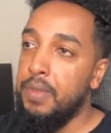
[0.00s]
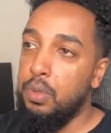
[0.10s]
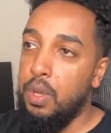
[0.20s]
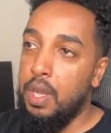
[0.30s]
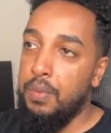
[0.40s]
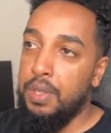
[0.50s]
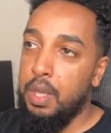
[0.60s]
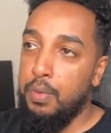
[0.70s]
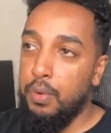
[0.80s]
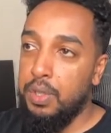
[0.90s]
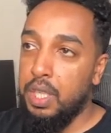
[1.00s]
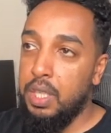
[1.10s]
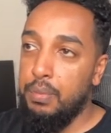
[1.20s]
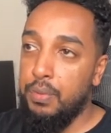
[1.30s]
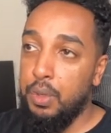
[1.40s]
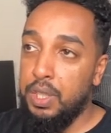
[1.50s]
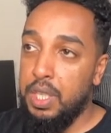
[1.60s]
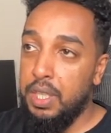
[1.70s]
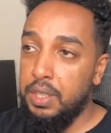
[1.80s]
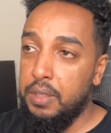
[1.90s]
So everything before the before the
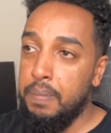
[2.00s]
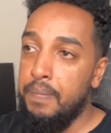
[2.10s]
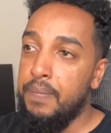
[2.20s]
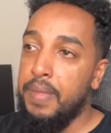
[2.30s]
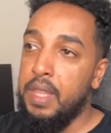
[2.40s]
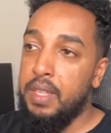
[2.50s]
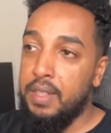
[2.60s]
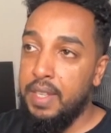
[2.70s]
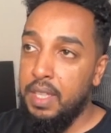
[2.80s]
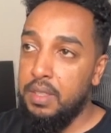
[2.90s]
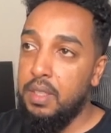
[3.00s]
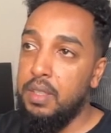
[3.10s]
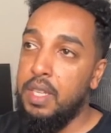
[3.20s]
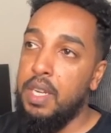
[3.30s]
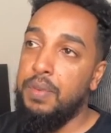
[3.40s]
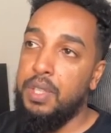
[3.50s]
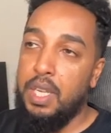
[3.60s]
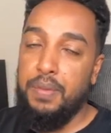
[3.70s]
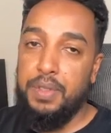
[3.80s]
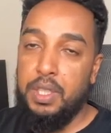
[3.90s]
yield, the test, then everything
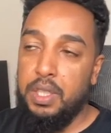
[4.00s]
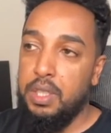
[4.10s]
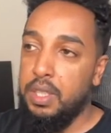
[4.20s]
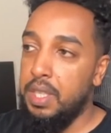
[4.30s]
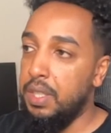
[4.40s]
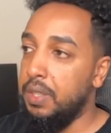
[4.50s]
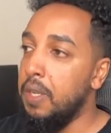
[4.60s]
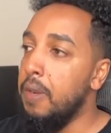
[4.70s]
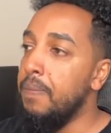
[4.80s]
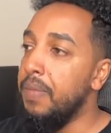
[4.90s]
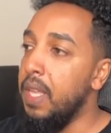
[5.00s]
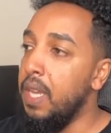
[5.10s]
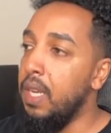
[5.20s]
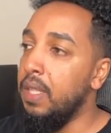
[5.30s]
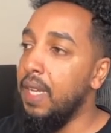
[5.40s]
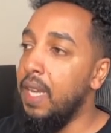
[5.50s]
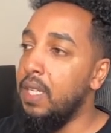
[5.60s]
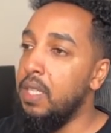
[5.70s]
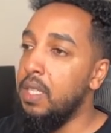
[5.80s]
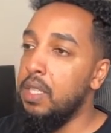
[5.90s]
after the yield, And that
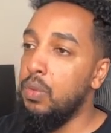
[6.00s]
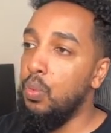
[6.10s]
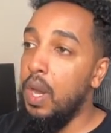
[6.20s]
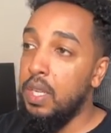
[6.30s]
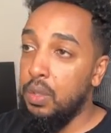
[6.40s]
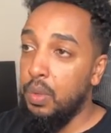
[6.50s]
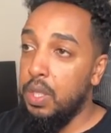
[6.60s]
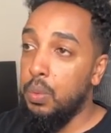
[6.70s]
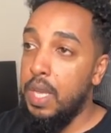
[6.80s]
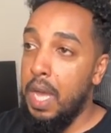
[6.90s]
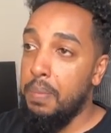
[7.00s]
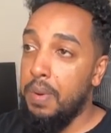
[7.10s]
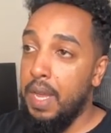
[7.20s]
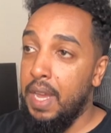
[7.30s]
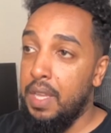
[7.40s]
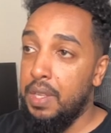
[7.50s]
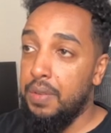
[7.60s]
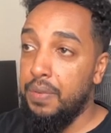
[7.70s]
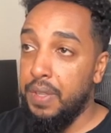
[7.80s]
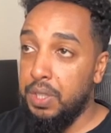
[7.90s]
is one of the ways we apply
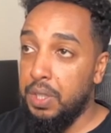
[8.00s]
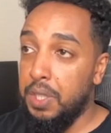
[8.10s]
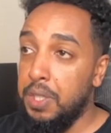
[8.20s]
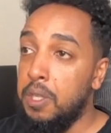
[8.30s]
fixtures.